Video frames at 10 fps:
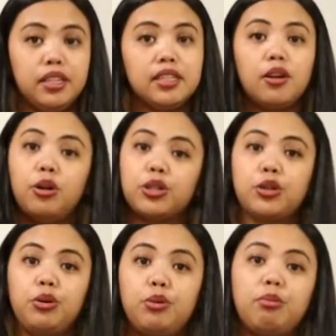this is
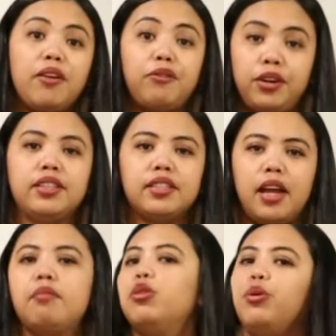also my first
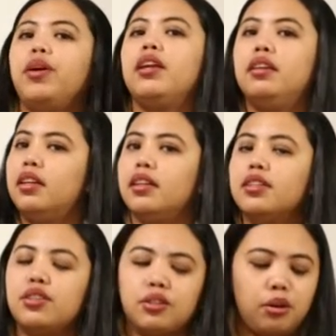time doing
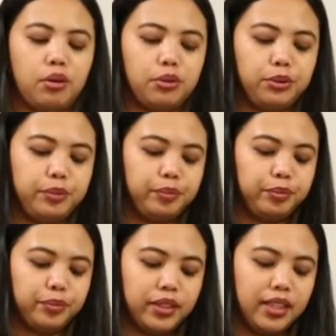this. So,
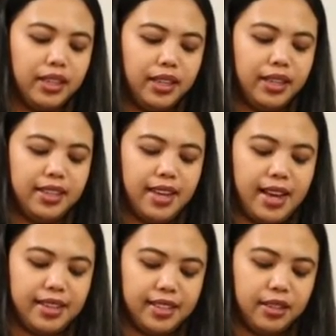
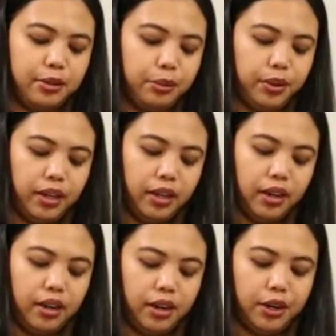yes, we
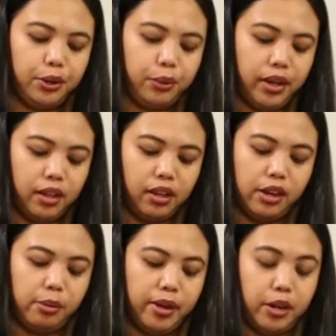are doing a
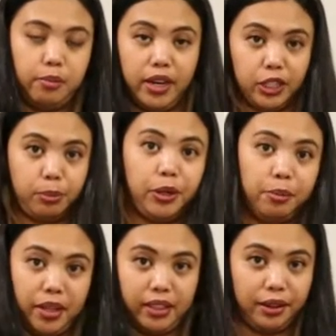little bit of
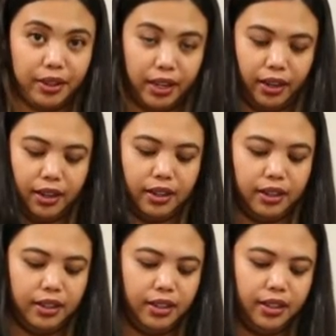experimenting right here,